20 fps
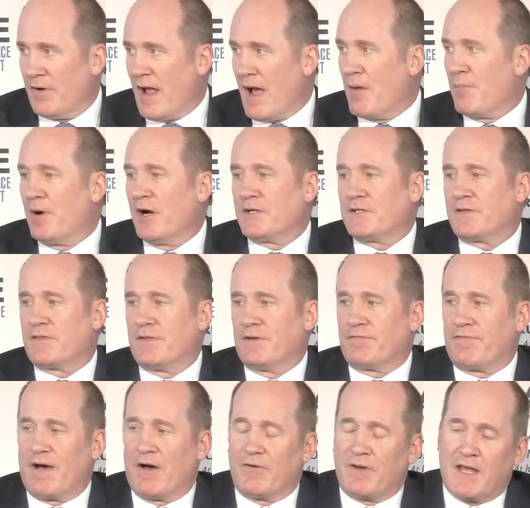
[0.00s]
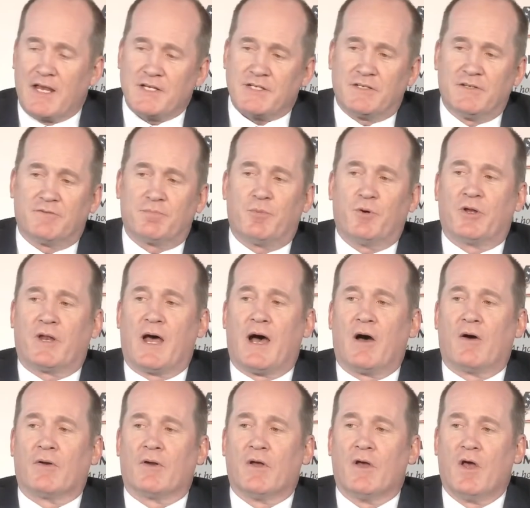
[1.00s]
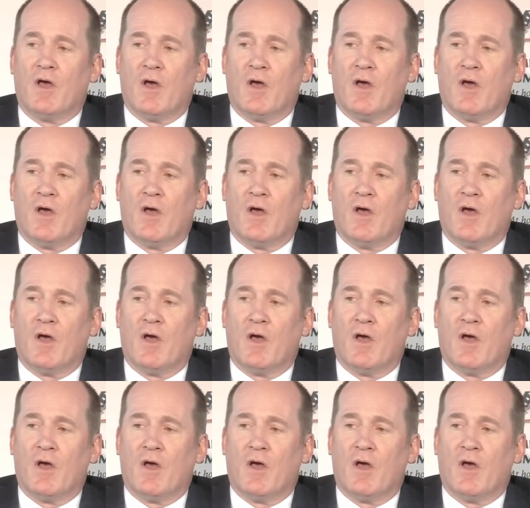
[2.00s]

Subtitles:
how much the foundation has put out.